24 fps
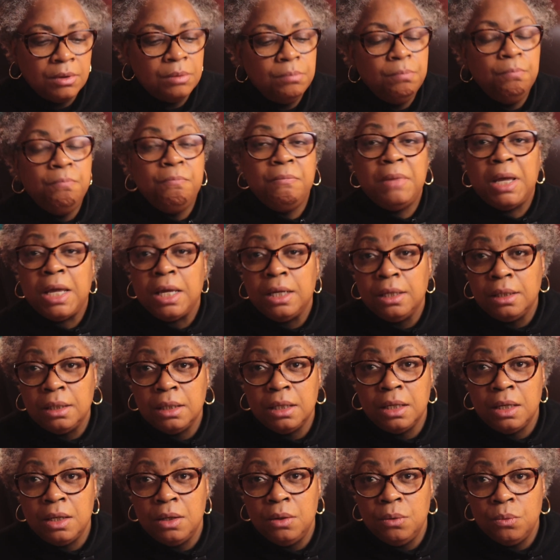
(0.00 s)

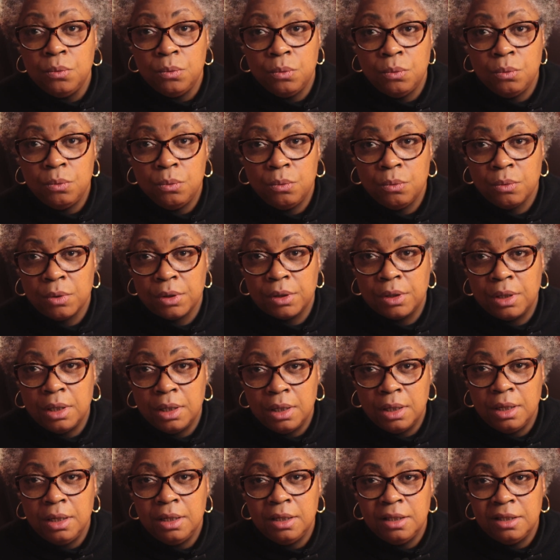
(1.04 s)
mainly
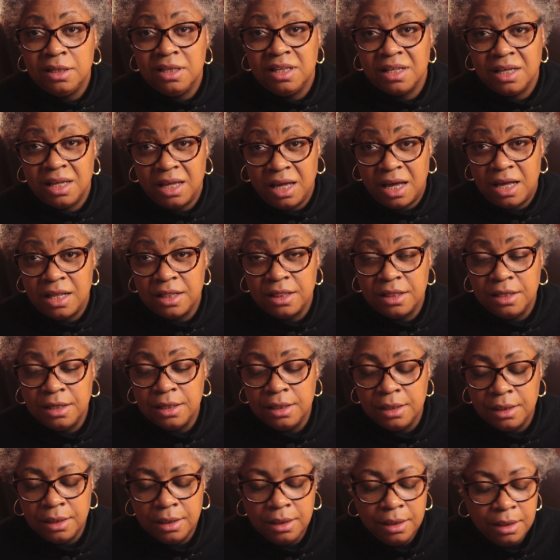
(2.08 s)
working in the
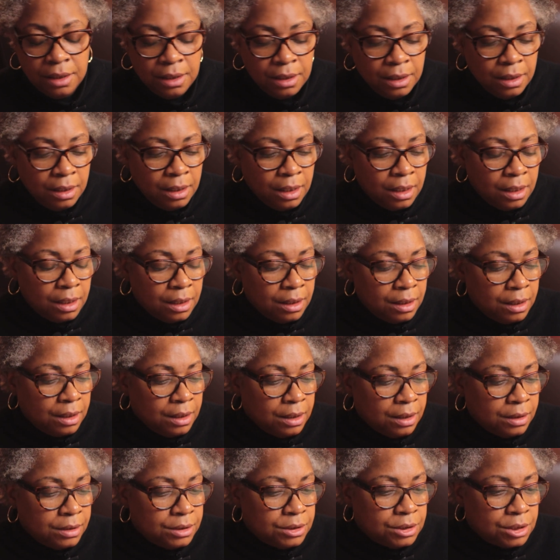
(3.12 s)
Gothic
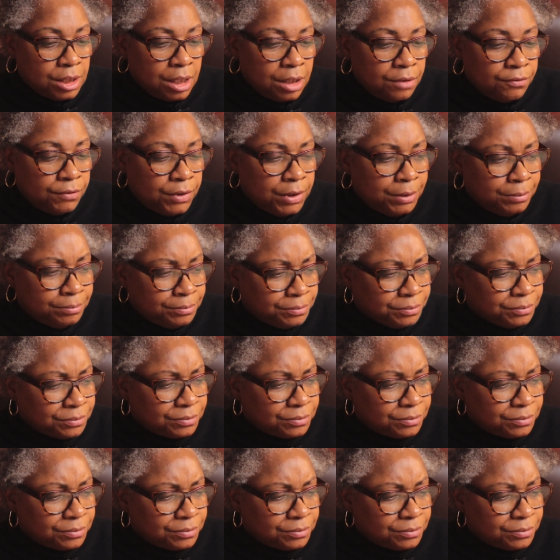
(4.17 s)
genre,